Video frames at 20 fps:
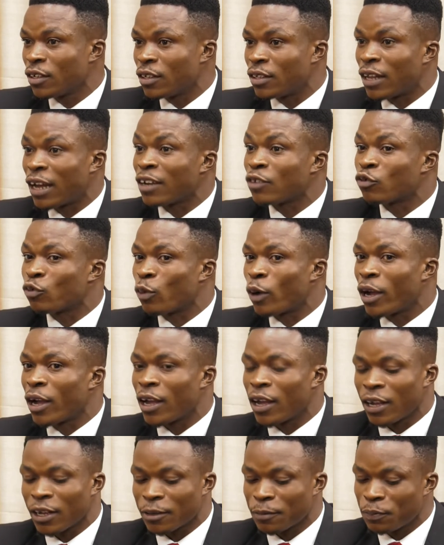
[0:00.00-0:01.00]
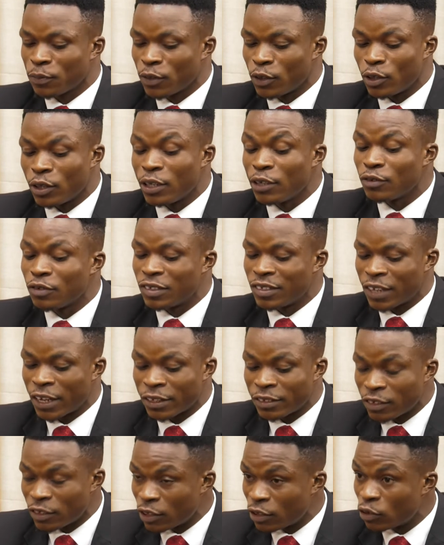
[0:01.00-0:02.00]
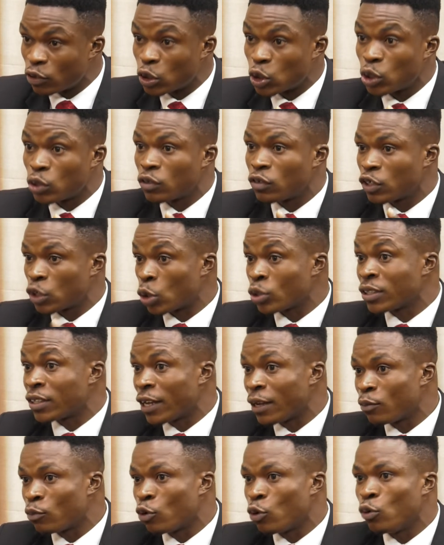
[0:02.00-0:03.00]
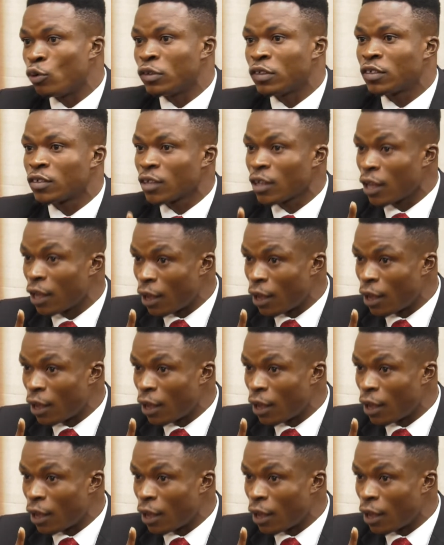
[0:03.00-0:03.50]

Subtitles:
That is where you need to set short-term goals,